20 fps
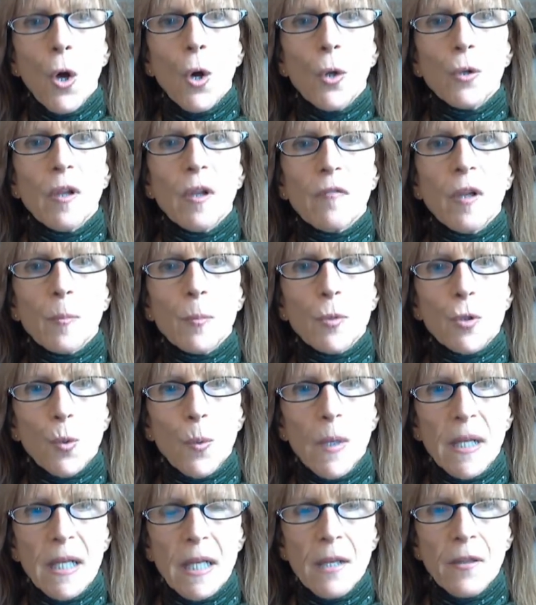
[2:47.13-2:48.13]
On November
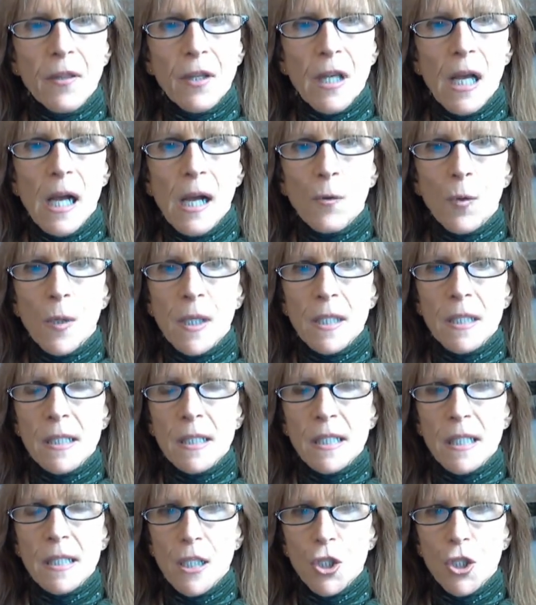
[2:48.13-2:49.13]
20th, Chiron
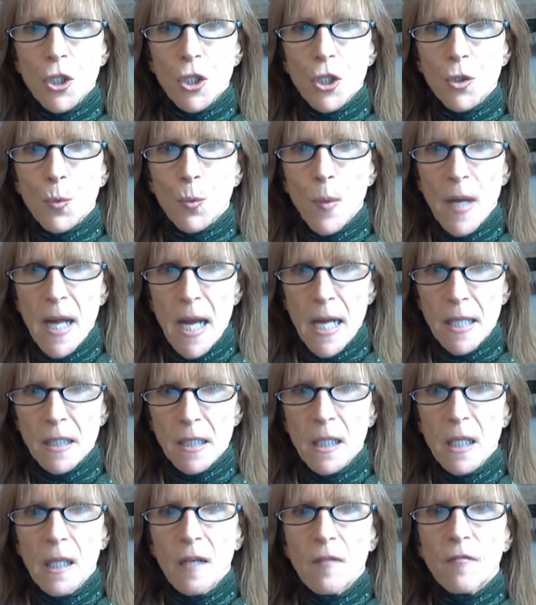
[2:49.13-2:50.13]
stationed direct,